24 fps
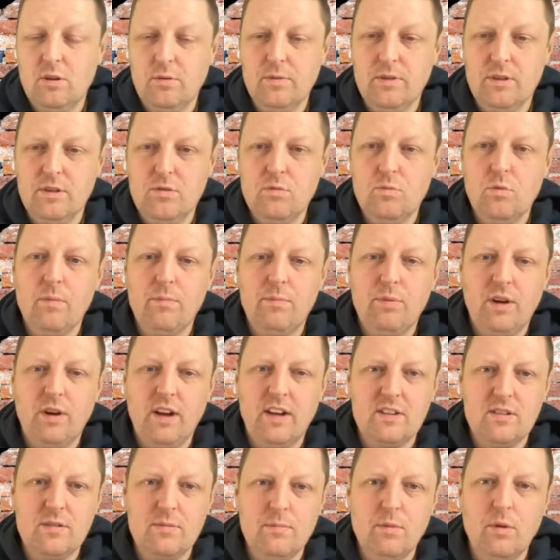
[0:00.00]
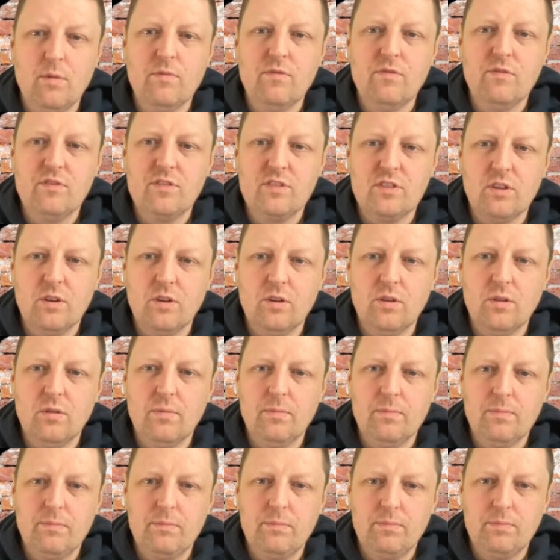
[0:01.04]
You know, we do 1 prize a month, so
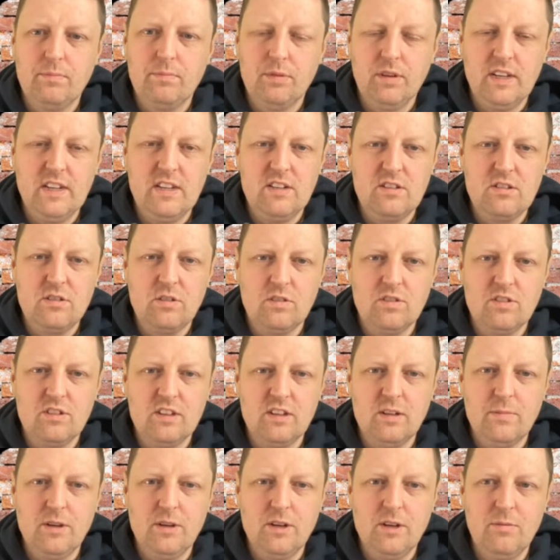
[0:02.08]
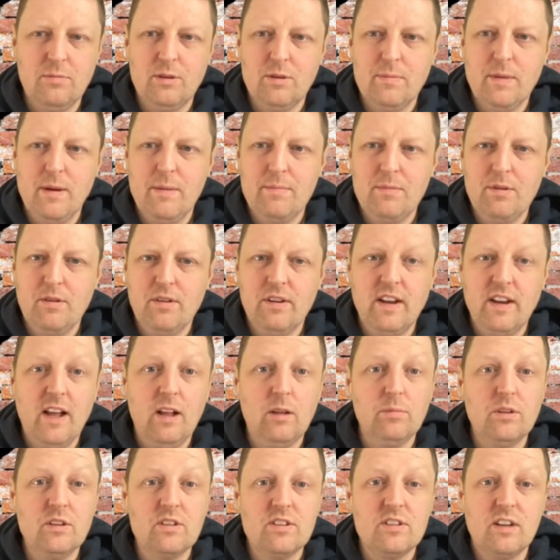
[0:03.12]
please consider becoming a member and
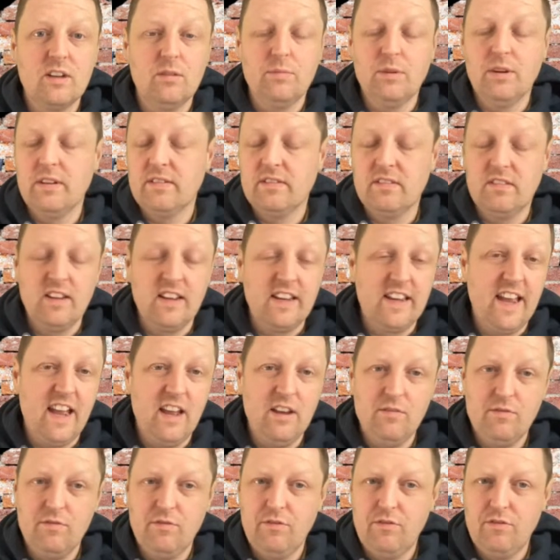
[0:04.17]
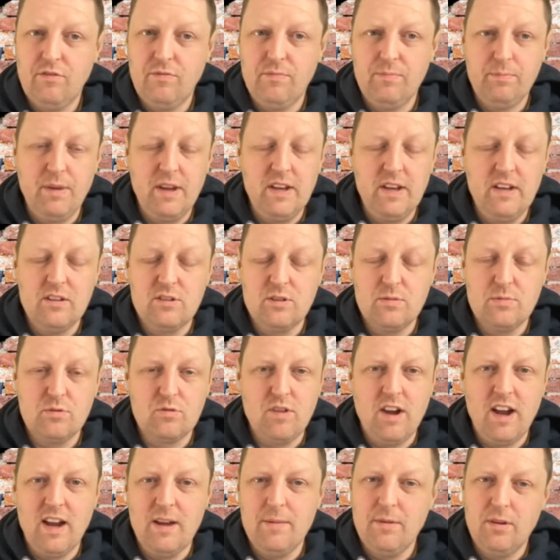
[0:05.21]
helping us out. But again, being a
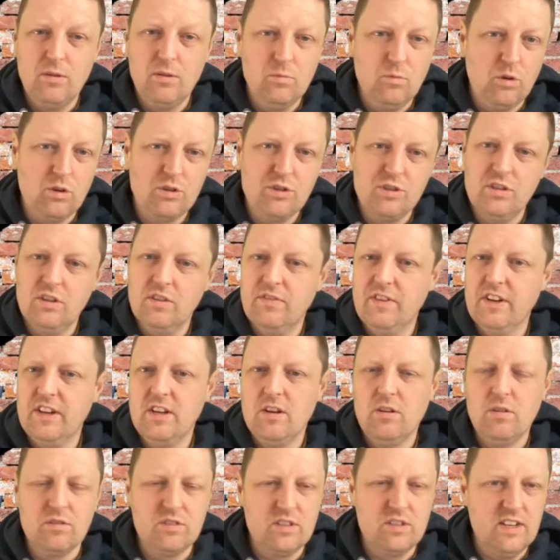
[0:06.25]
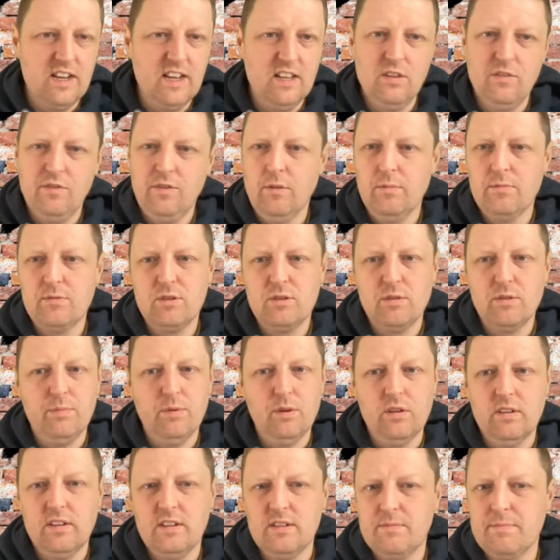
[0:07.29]
subscriber and watching the videos and hitting the thumbs up
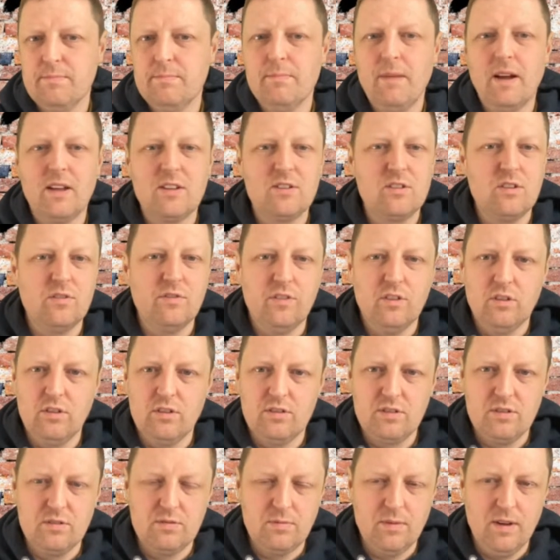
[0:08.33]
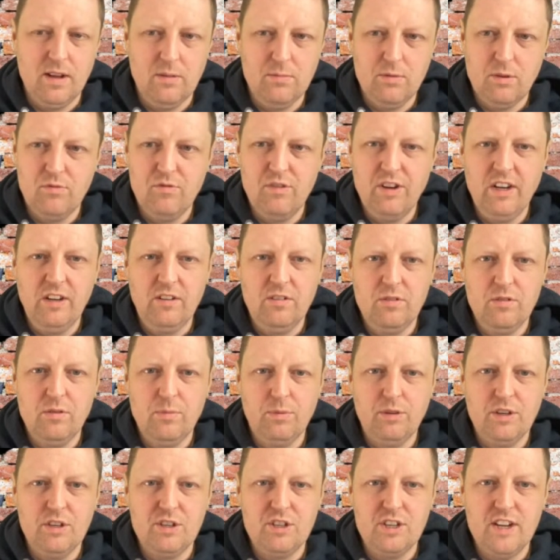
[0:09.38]
button is massive for us as well. We really do
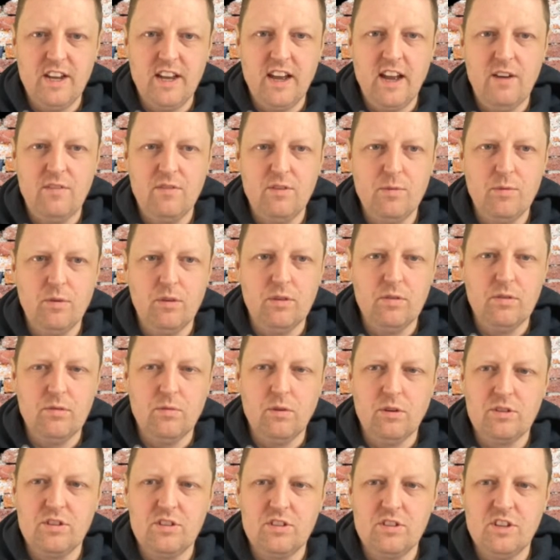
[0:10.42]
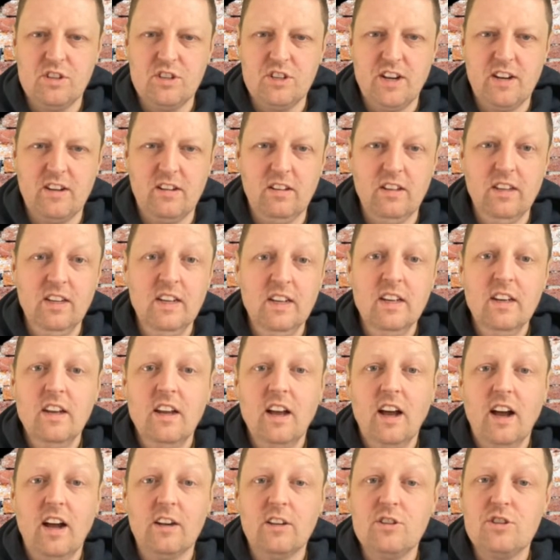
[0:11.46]
appreciate everyone who watches the channel
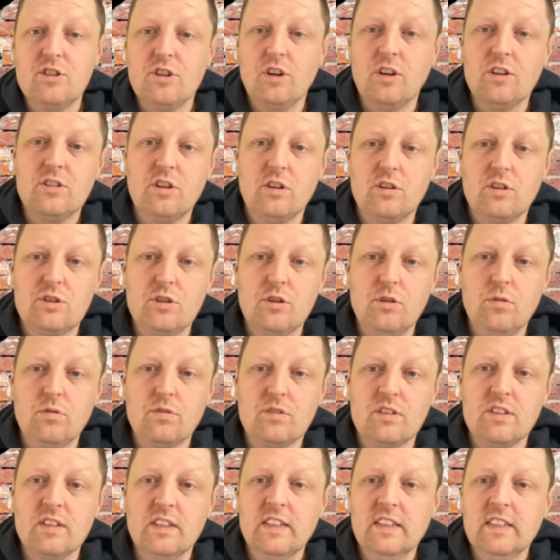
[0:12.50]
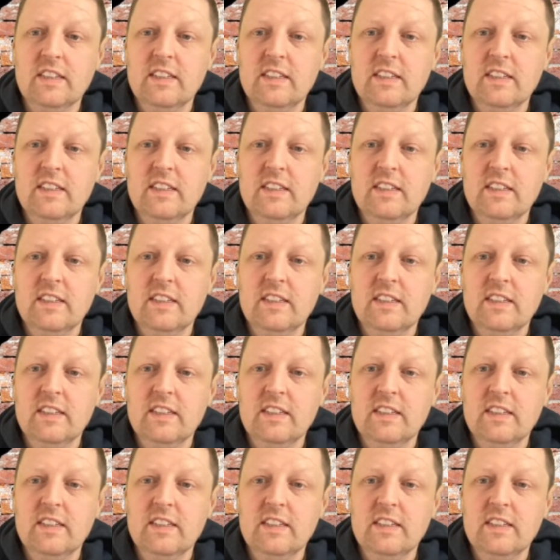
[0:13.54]
and enjoys our shows.